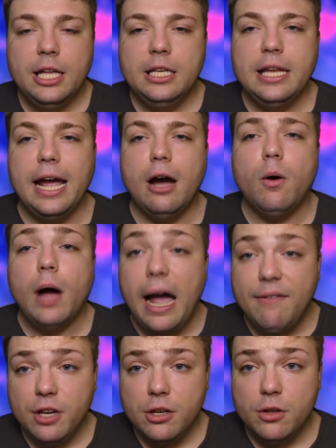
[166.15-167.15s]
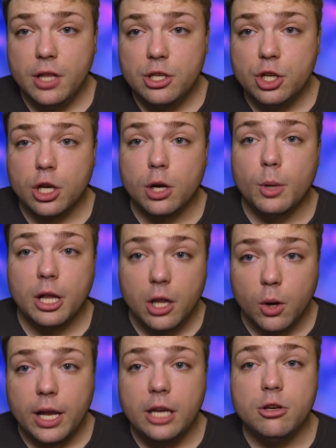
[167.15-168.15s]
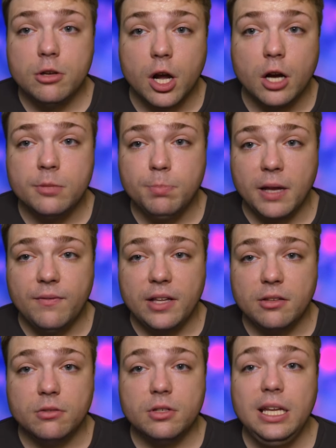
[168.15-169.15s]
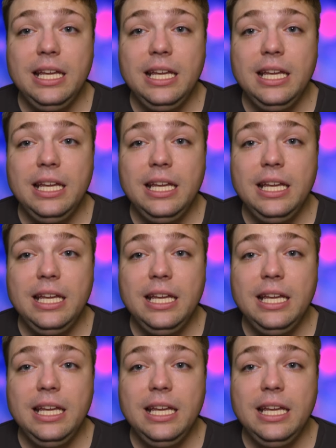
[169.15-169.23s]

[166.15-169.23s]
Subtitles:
Now, after you do this, you're gonna wanna locate your dog's blood vessels.